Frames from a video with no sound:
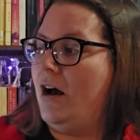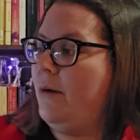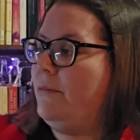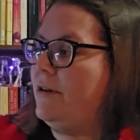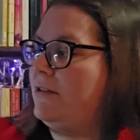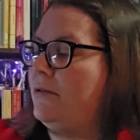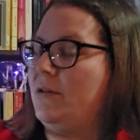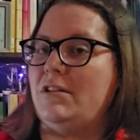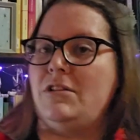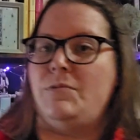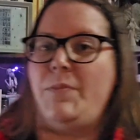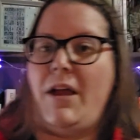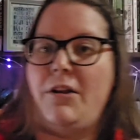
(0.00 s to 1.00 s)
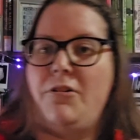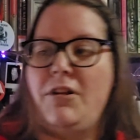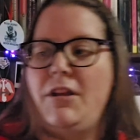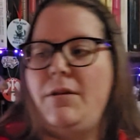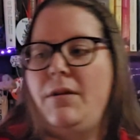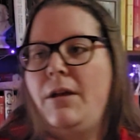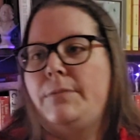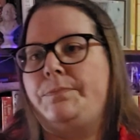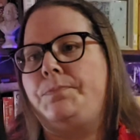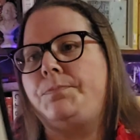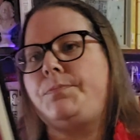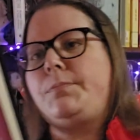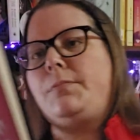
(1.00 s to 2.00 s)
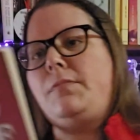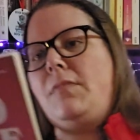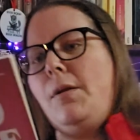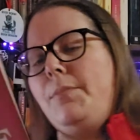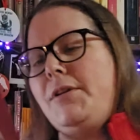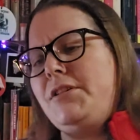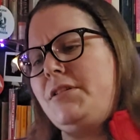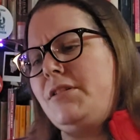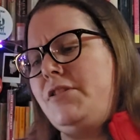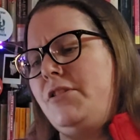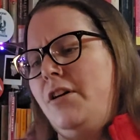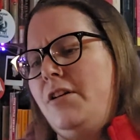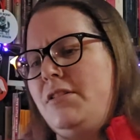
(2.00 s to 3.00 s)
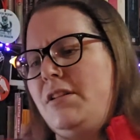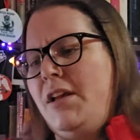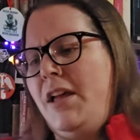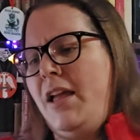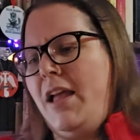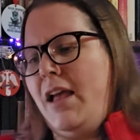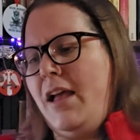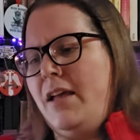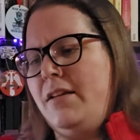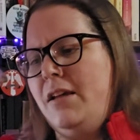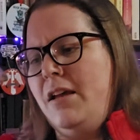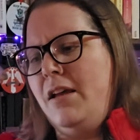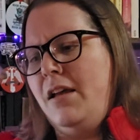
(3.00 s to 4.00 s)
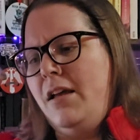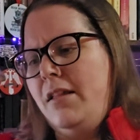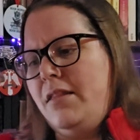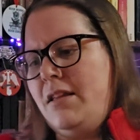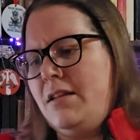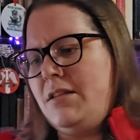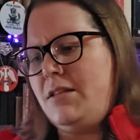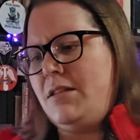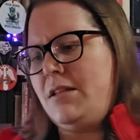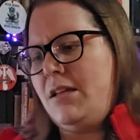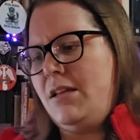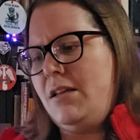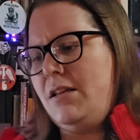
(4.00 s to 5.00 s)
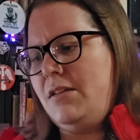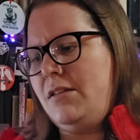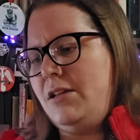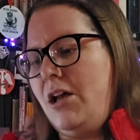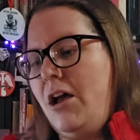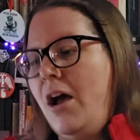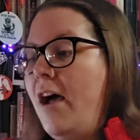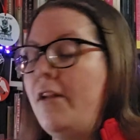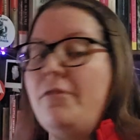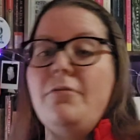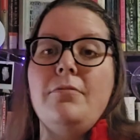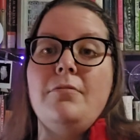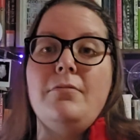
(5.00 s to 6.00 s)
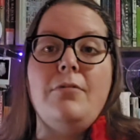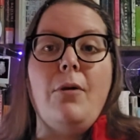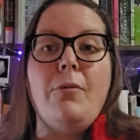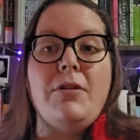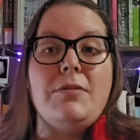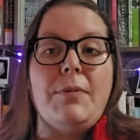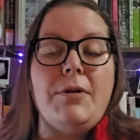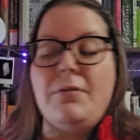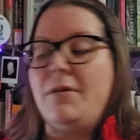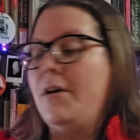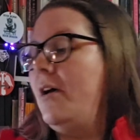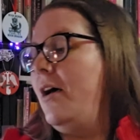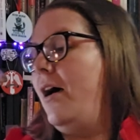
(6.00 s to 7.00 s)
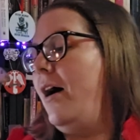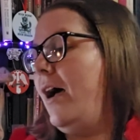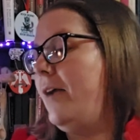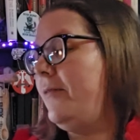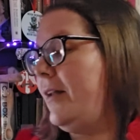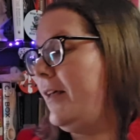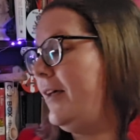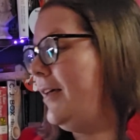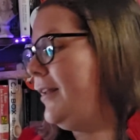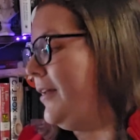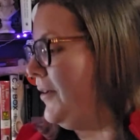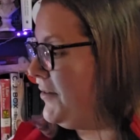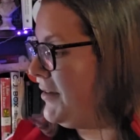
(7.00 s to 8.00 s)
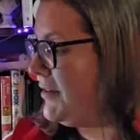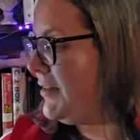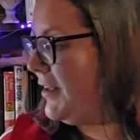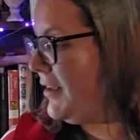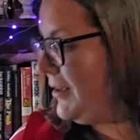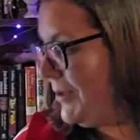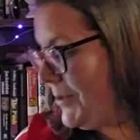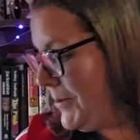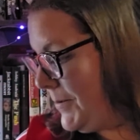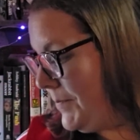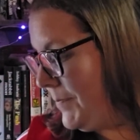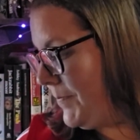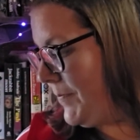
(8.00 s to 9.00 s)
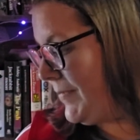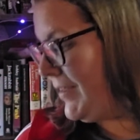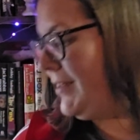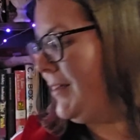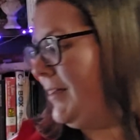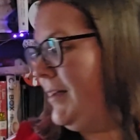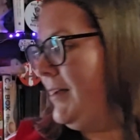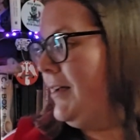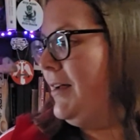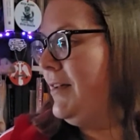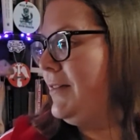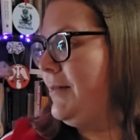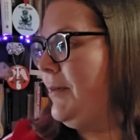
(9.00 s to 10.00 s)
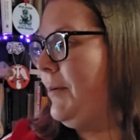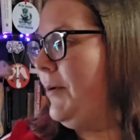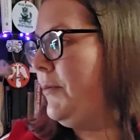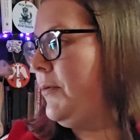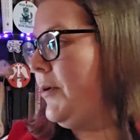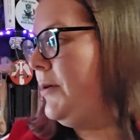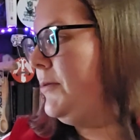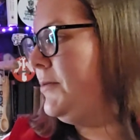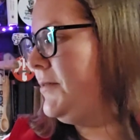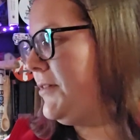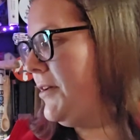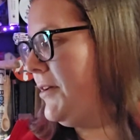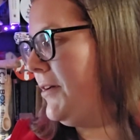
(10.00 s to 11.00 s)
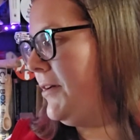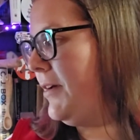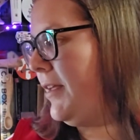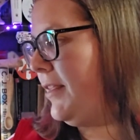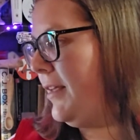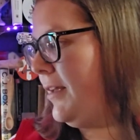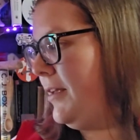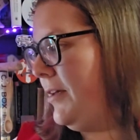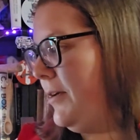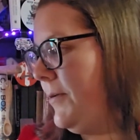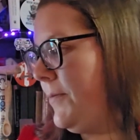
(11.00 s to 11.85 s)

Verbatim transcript: um, and so this is Bad Cree by Jessica Johns, and this is, I don't know what it's about. I read it and has this like, something about crows, I think.